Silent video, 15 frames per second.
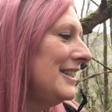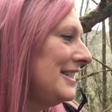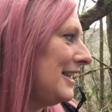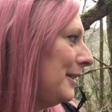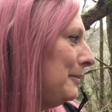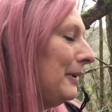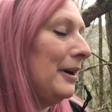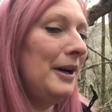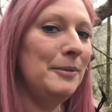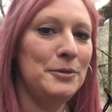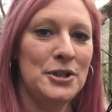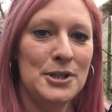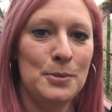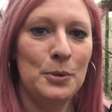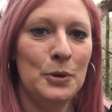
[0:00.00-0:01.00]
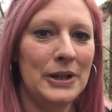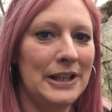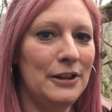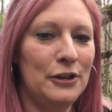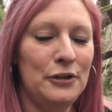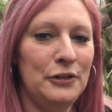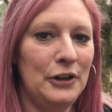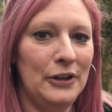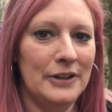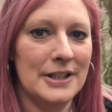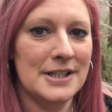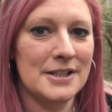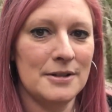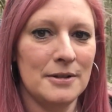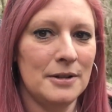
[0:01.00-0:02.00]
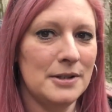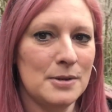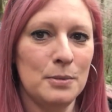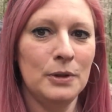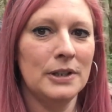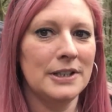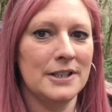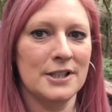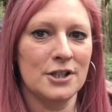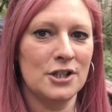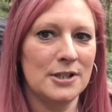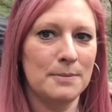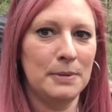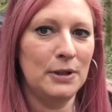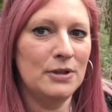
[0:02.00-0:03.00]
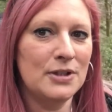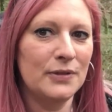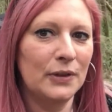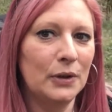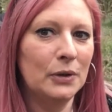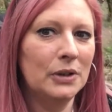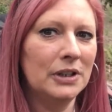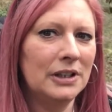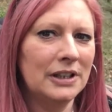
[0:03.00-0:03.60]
So, but I'm just walking through, this woodland's just beautiful.